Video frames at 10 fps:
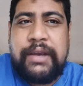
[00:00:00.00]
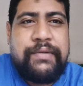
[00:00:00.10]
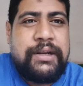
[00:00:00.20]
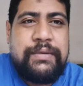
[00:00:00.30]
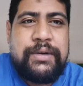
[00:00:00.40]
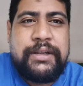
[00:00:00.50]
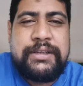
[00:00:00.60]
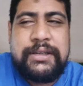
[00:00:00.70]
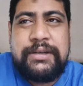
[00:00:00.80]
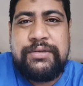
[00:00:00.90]
I really wanted
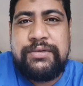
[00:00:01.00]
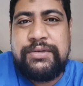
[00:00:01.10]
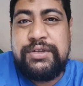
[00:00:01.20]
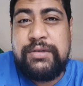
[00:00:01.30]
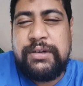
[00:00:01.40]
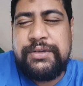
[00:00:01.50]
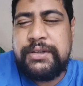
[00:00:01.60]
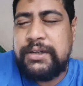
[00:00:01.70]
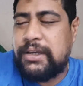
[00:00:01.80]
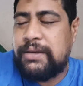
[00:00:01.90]
to do
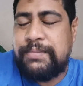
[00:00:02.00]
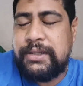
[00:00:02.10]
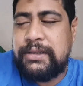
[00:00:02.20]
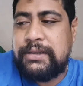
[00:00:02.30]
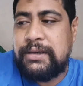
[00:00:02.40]
200 today, but